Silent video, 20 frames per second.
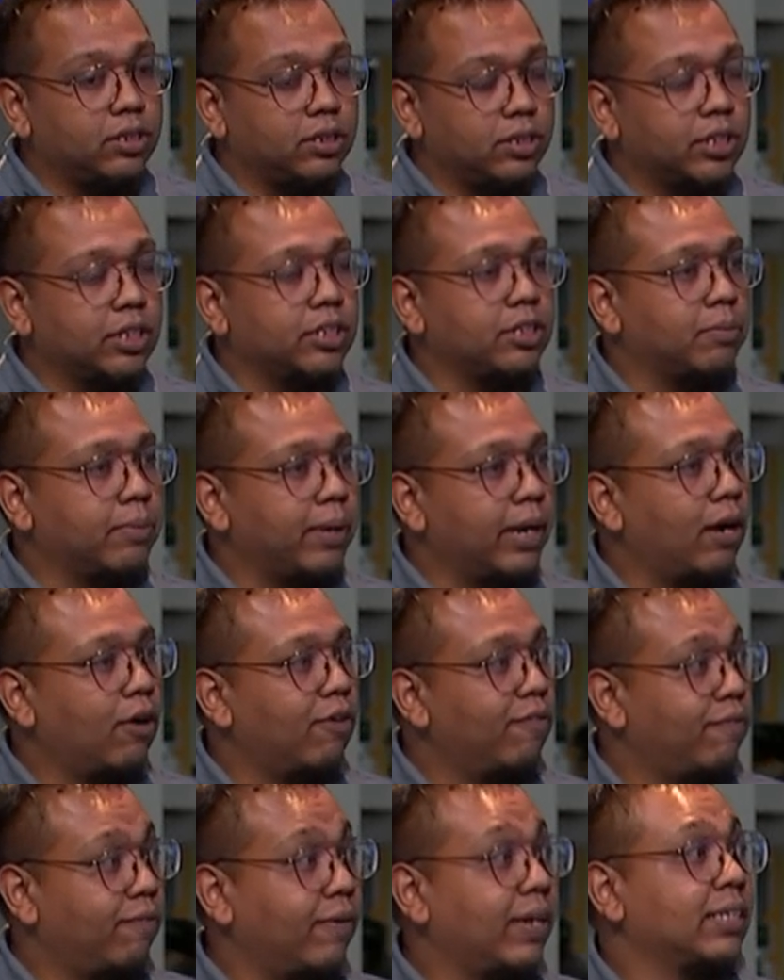judging by
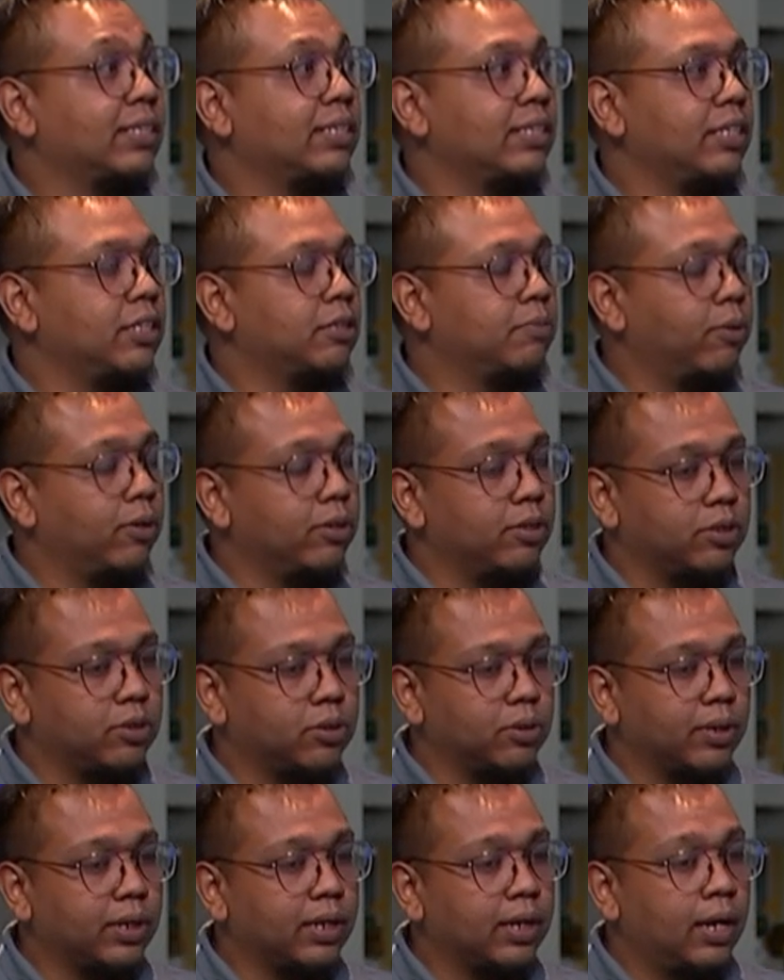how fast esport is
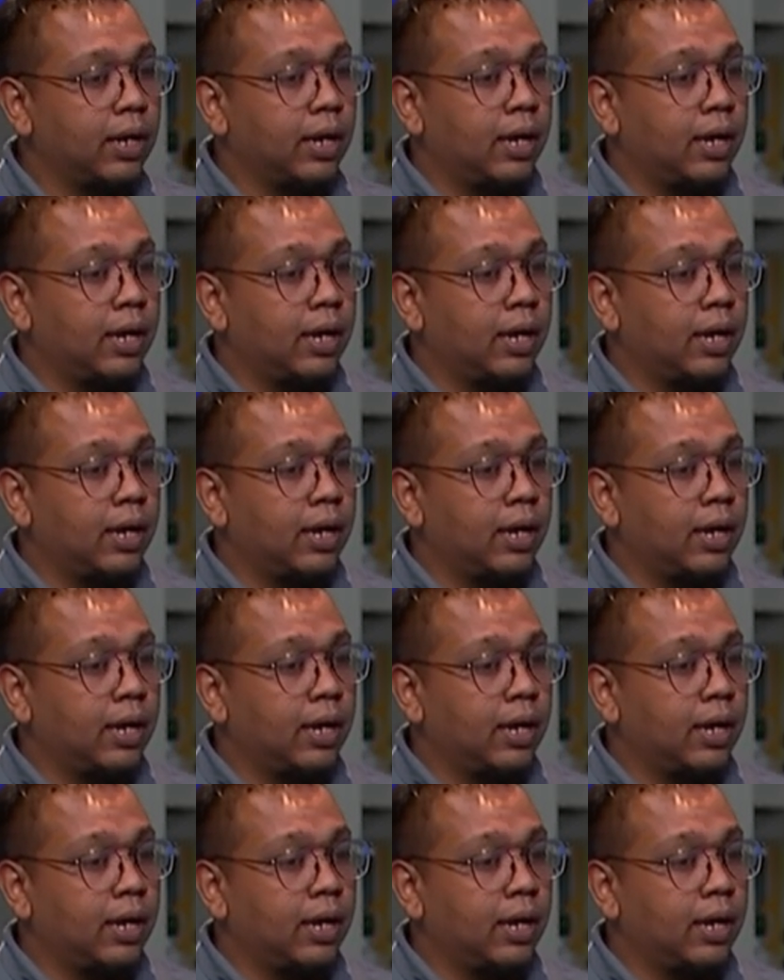growing,